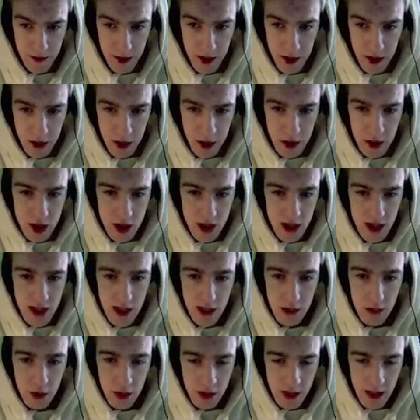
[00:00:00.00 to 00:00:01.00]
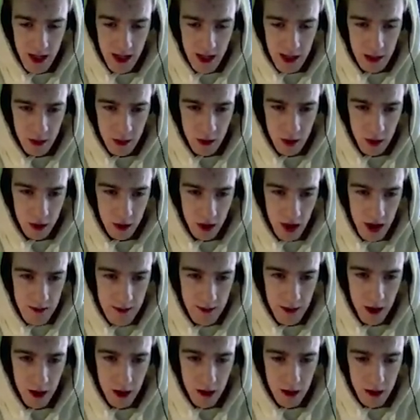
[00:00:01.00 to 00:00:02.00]
Usually you want yellow or grey,
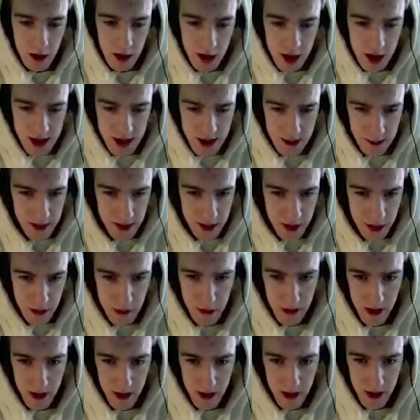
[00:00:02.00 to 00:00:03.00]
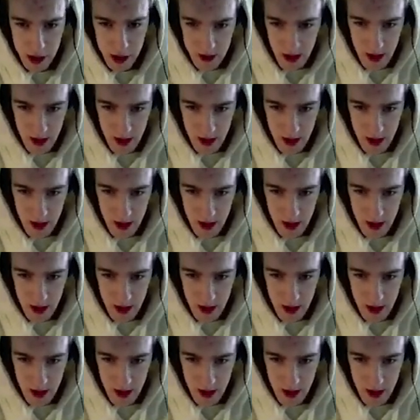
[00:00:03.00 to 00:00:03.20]
but orange is a bit too much.